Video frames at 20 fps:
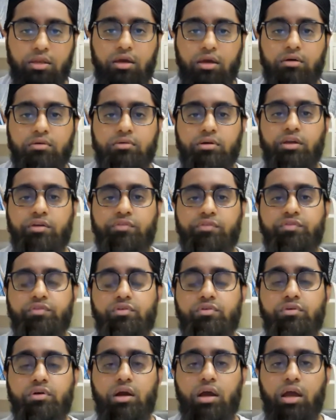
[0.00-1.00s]
Now, if
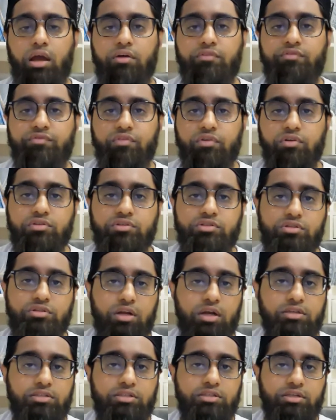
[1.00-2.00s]
you have full
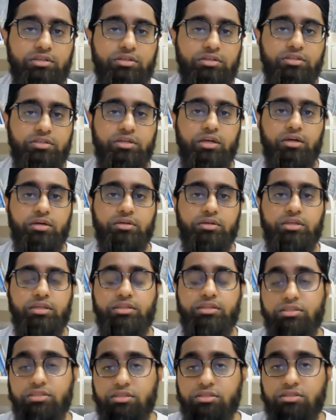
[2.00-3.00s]
trust in your shaykh
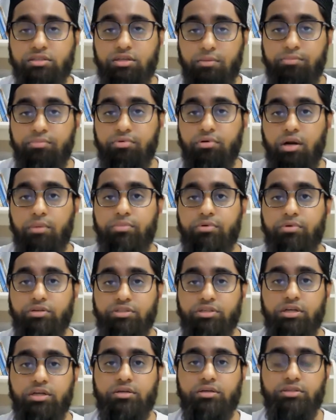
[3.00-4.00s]
that this is a
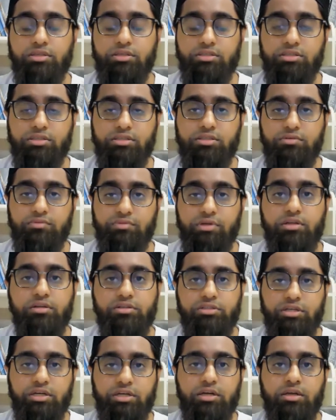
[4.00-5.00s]
proper shaykh, this is a
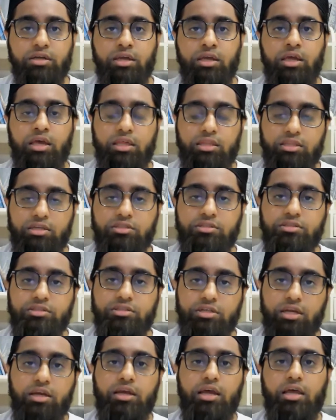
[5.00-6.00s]
real shaykh, this
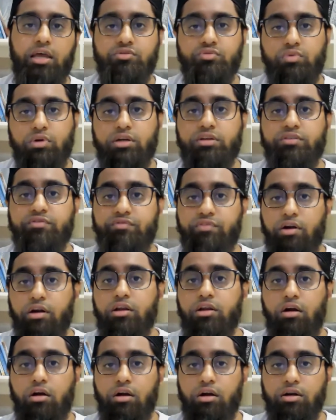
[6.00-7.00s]
shaykh has worked
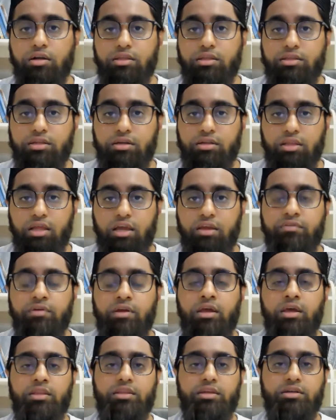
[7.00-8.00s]
very hard in their life,
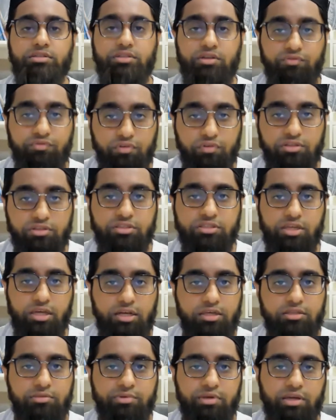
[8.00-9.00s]
there's a full
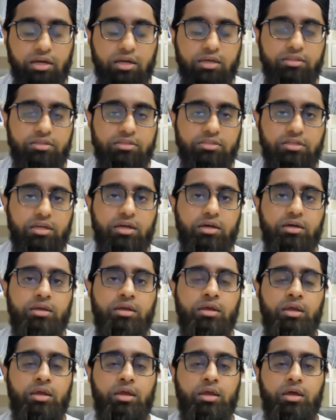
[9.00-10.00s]
sanad behind the shaykh,
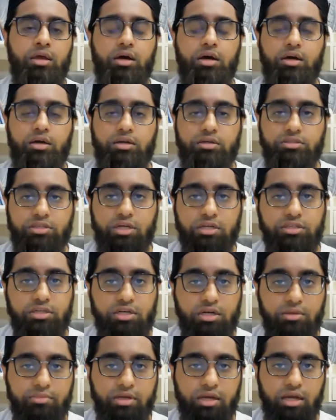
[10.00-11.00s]

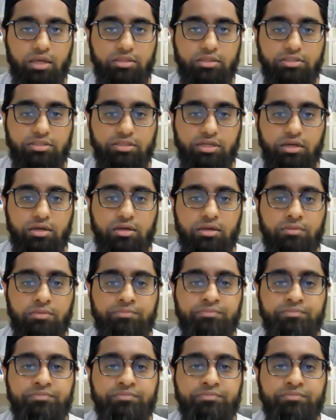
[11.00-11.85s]
shajara behind the shaykh.